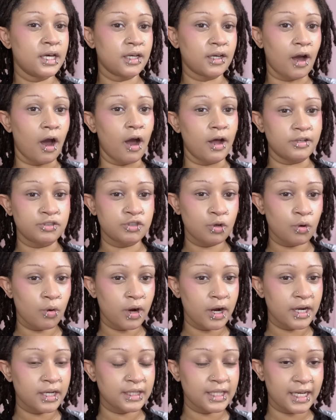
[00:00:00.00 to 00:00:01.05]

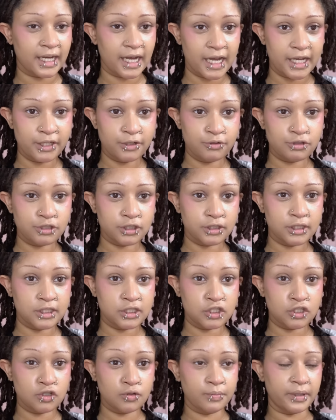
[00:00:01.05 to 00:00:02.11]
contour like I usually
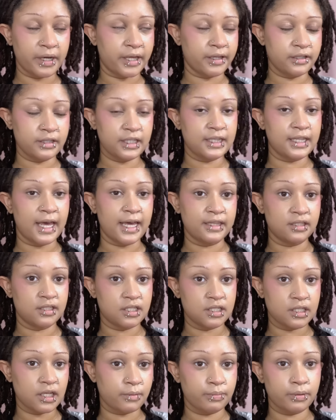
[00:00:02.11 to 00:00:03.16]
do, but other than that, this
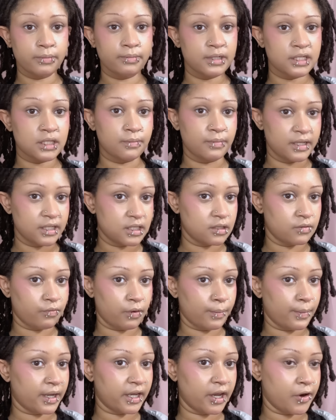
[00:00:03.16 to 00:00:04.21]
is like pretty much the basis for
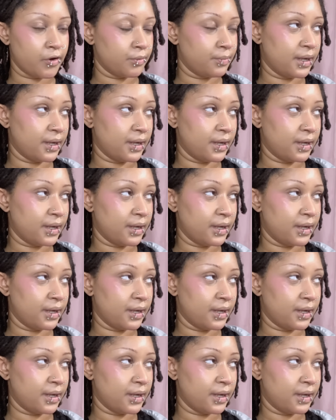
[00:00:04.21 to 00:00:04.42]
my Gyaru